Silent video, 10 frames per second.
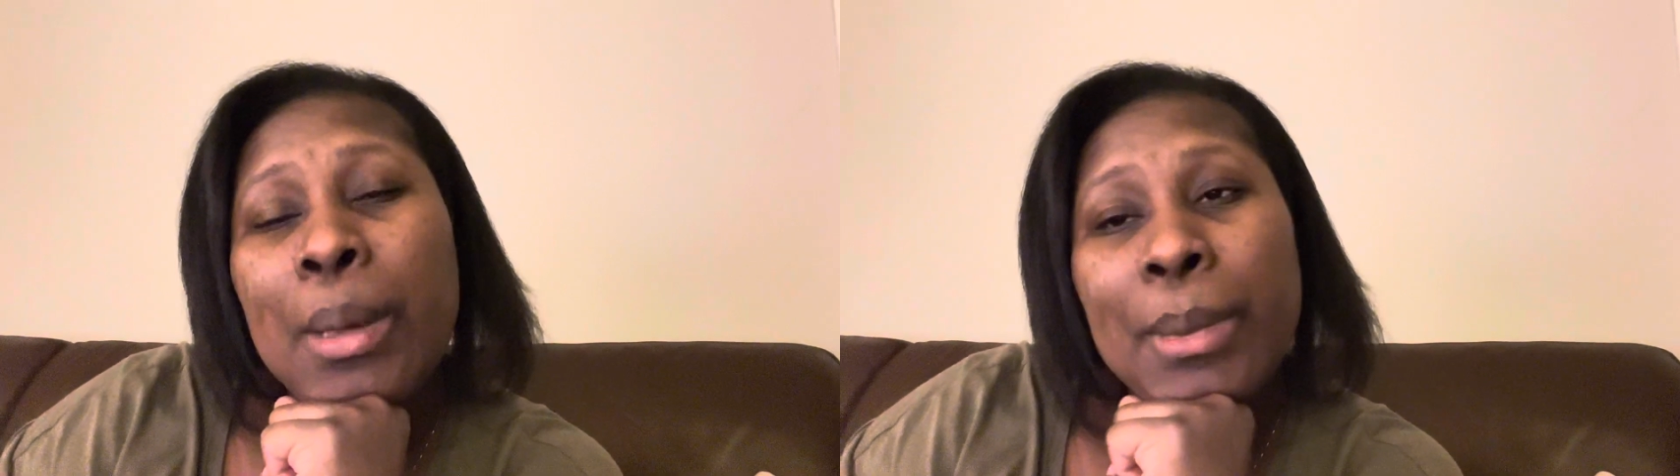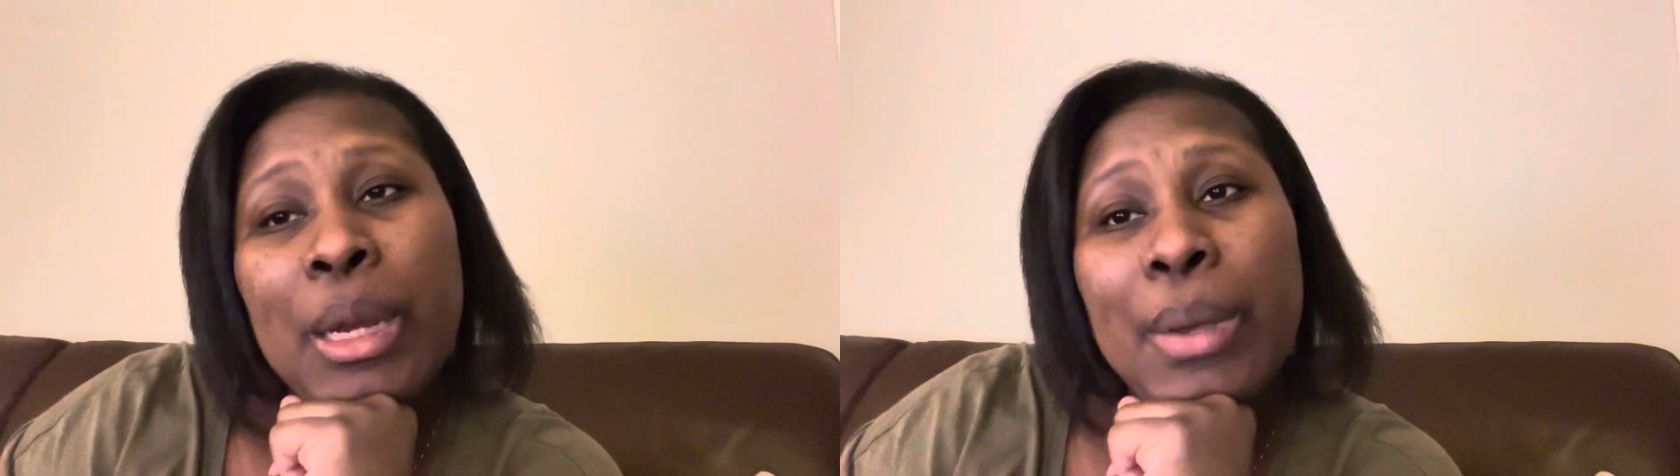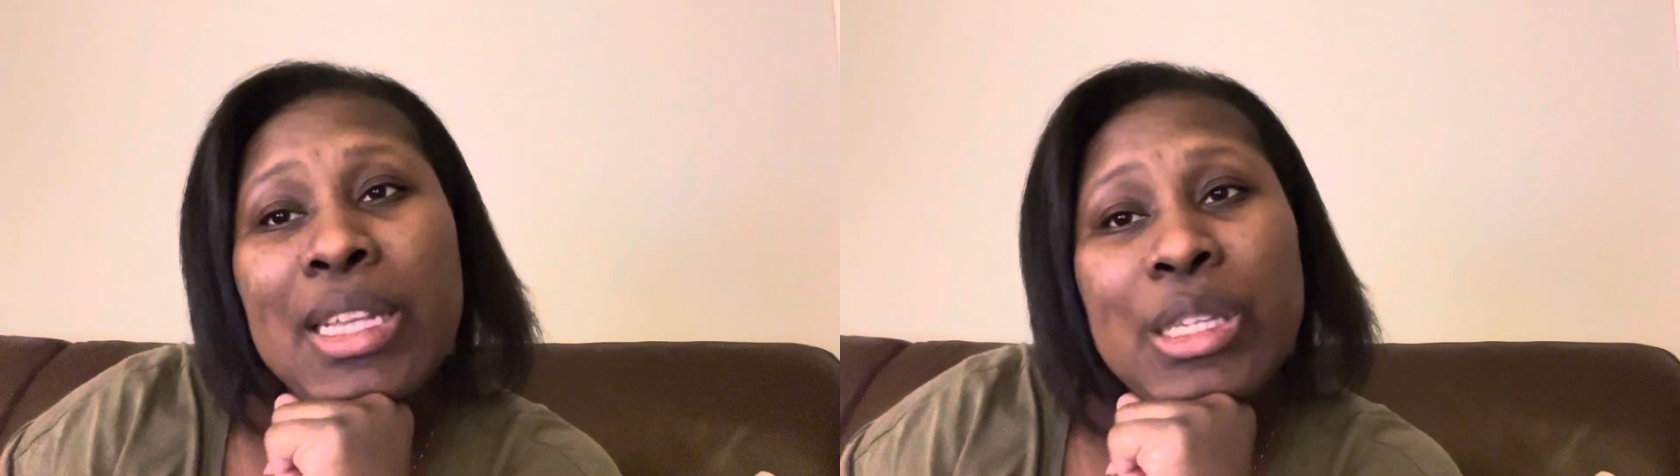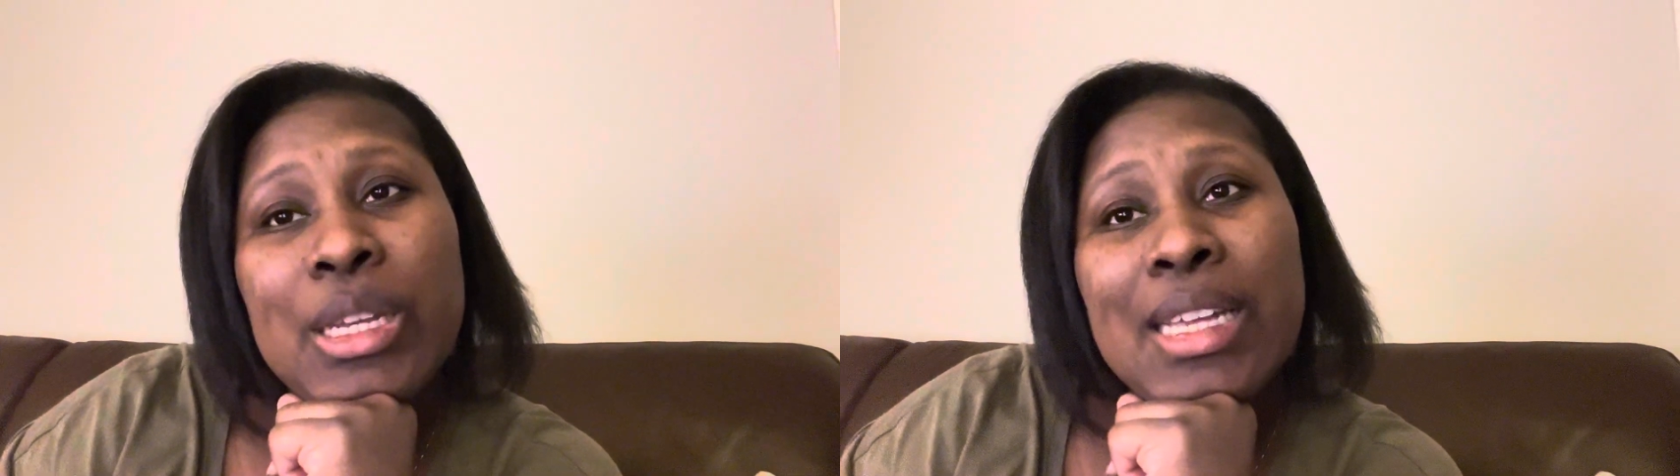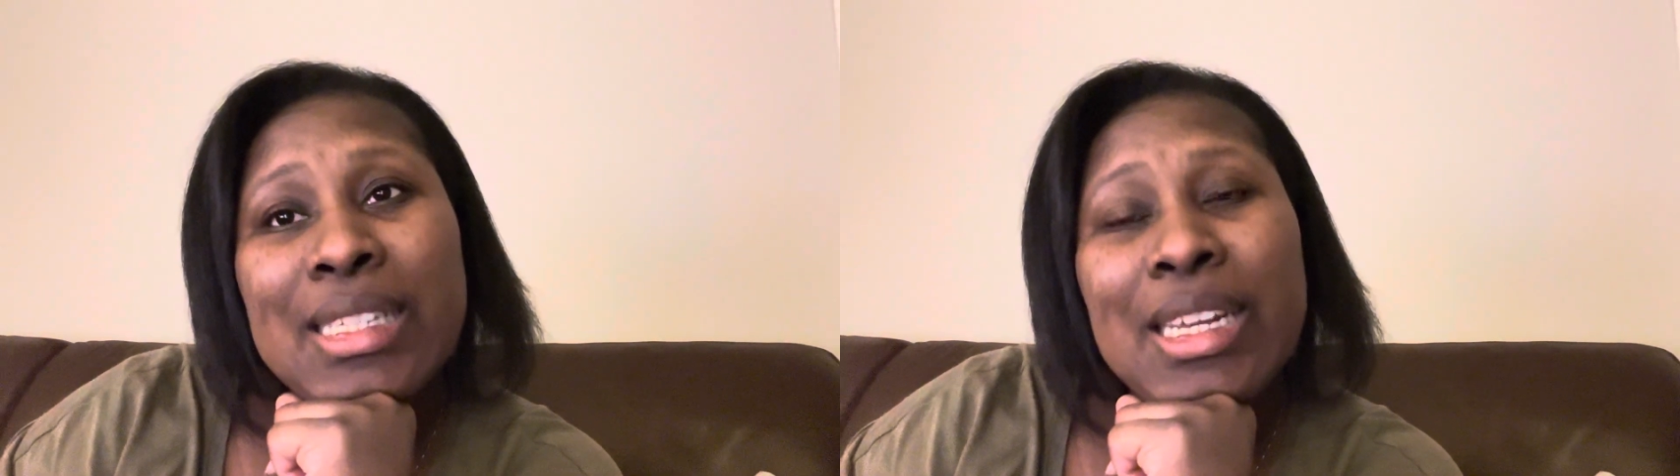Anyway, see
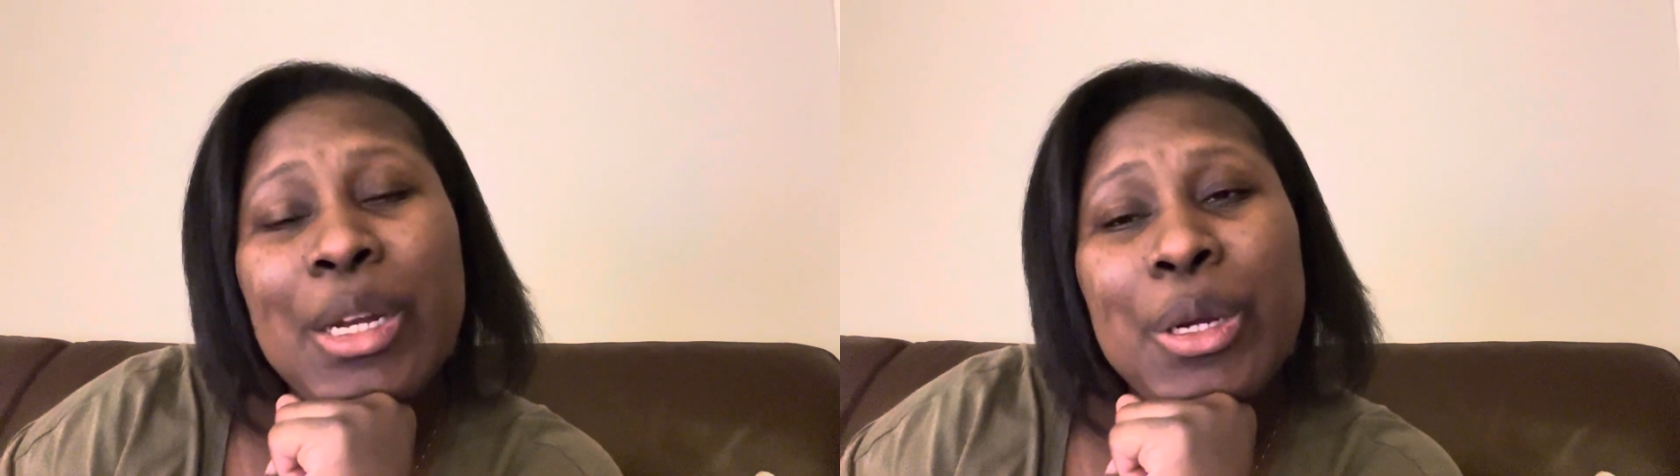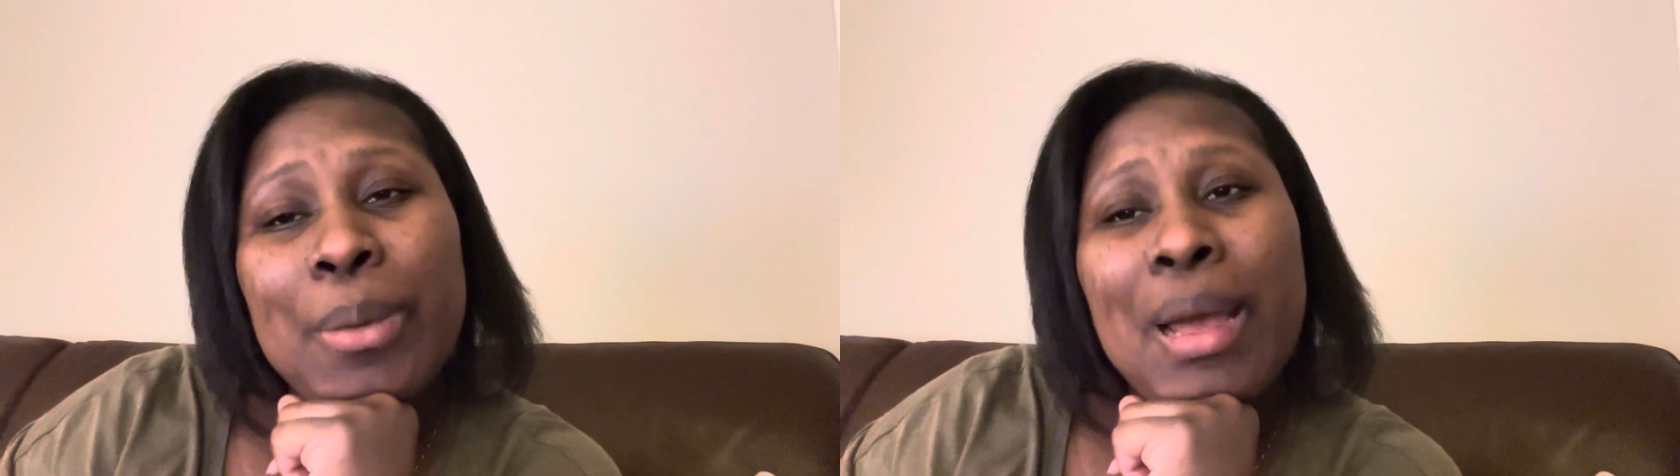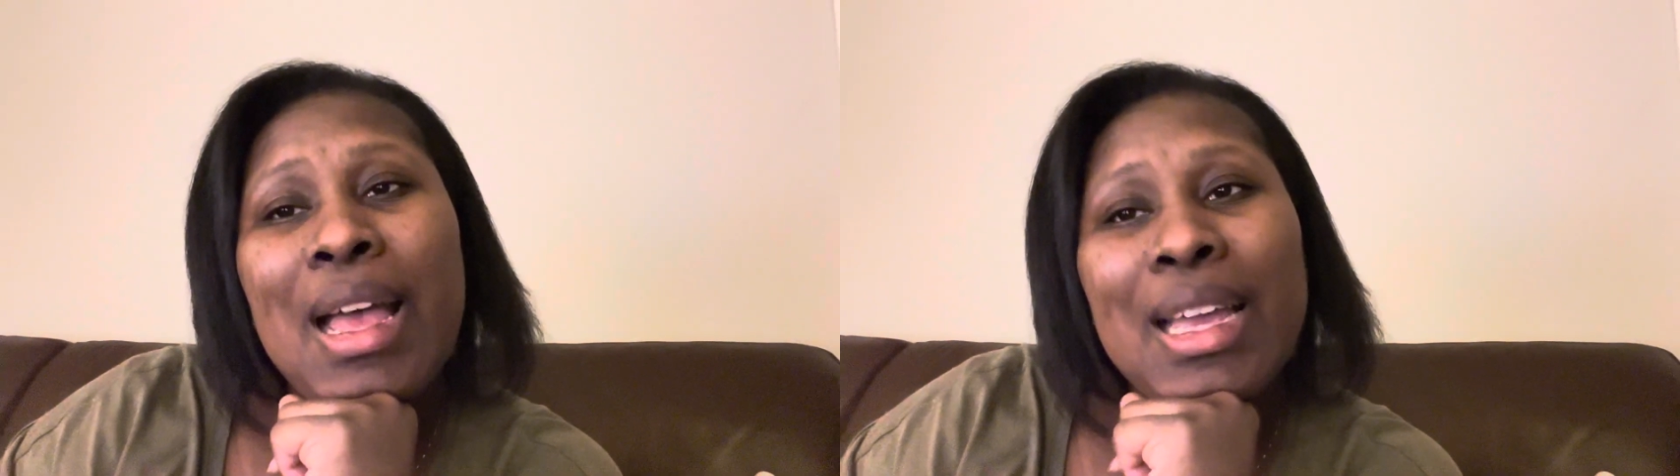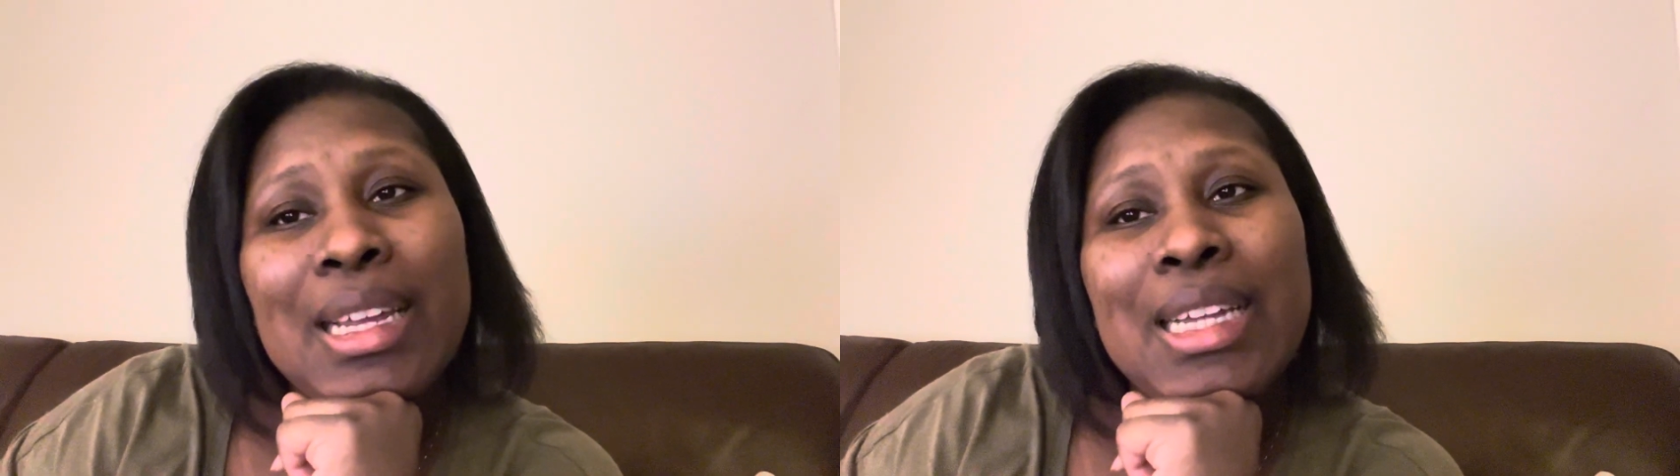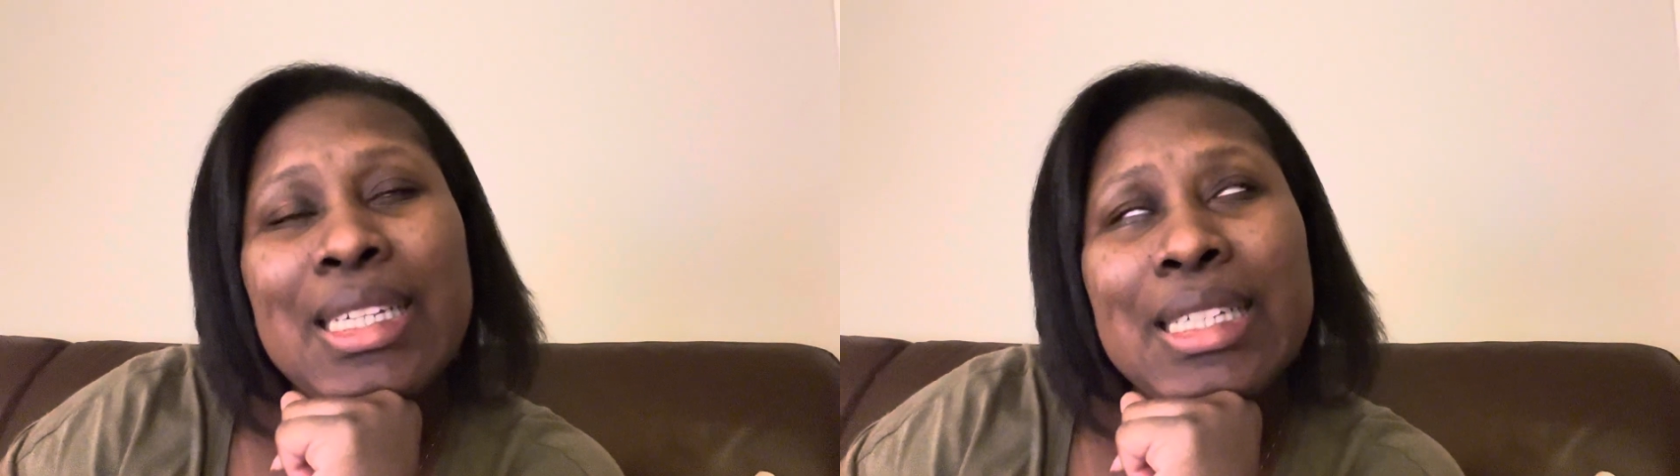you guys later.
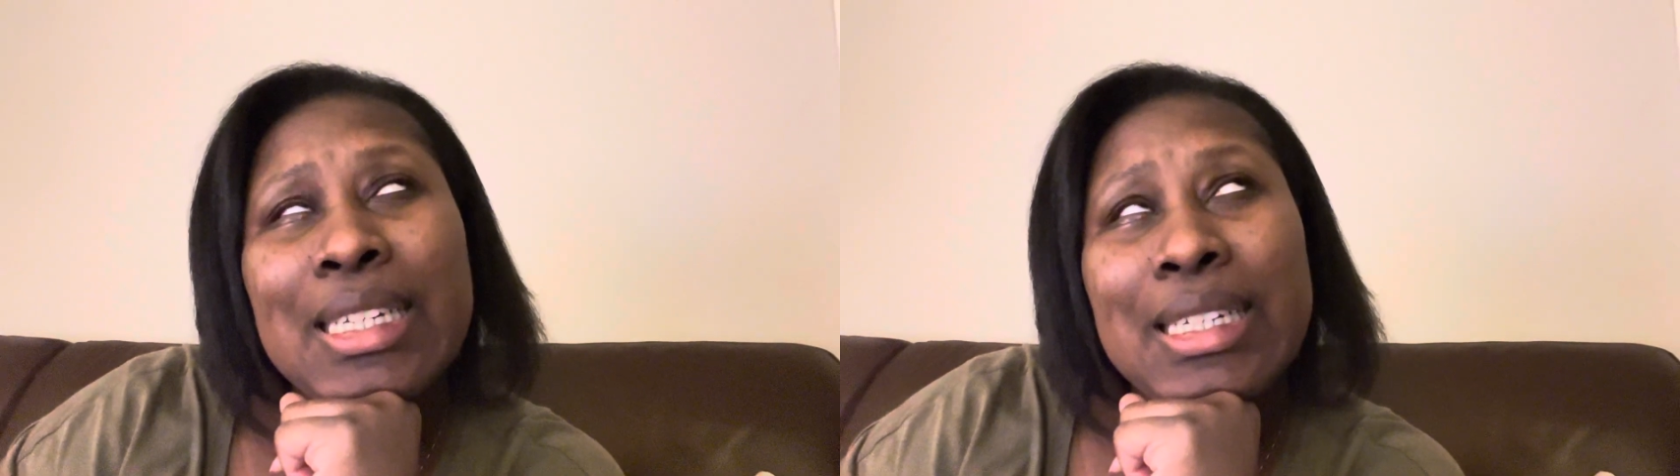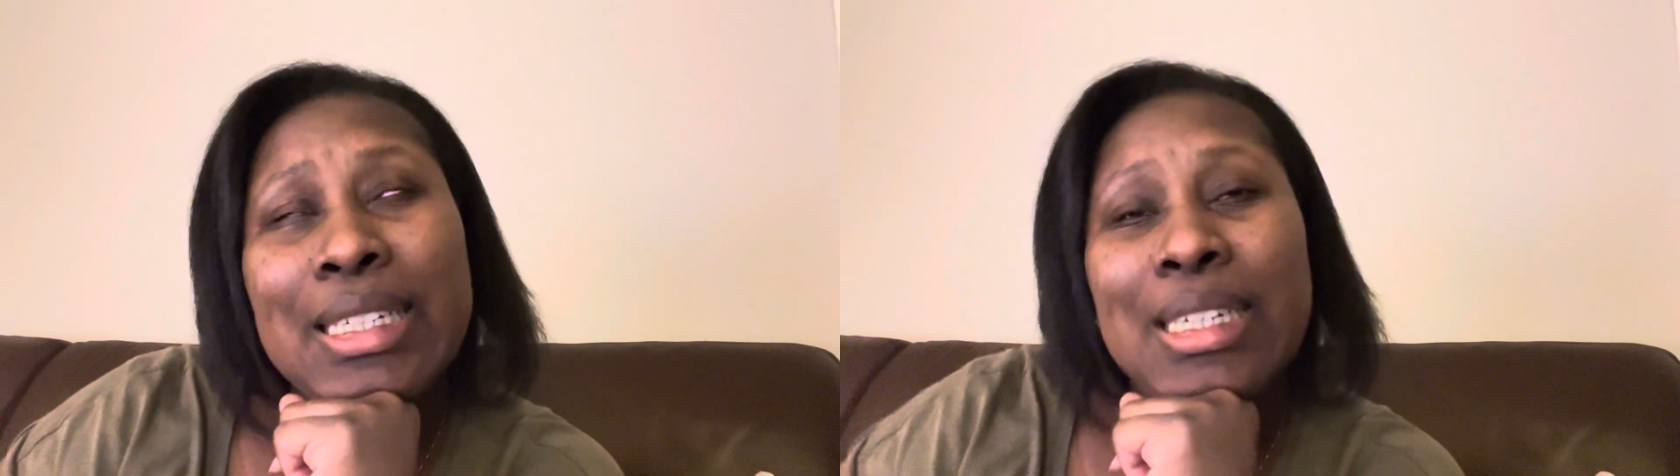Bye.